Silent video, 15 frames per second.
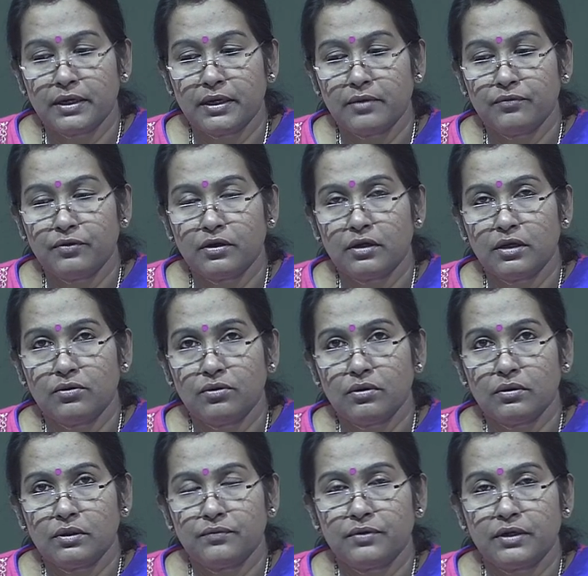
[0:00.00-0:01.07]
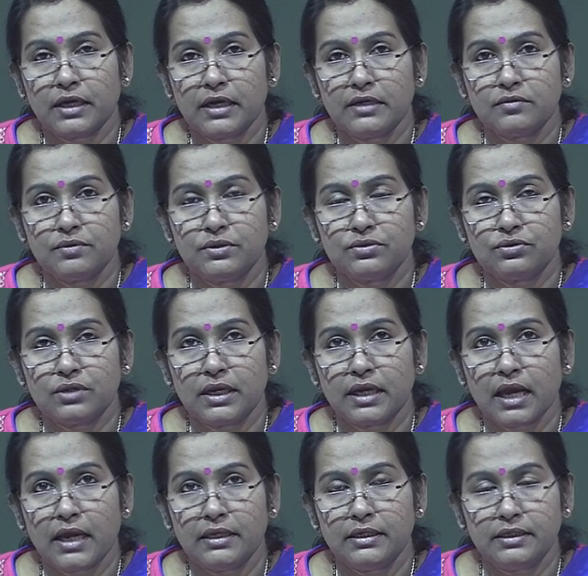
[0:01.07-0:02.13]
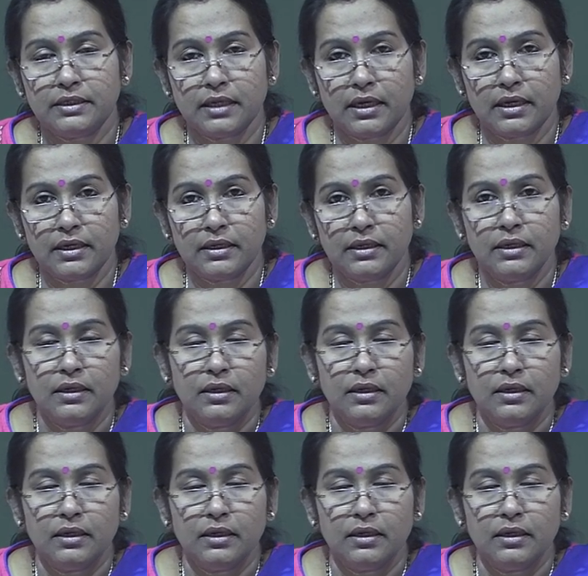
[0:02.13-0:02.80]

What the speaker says: for different kinds of institutes like ITI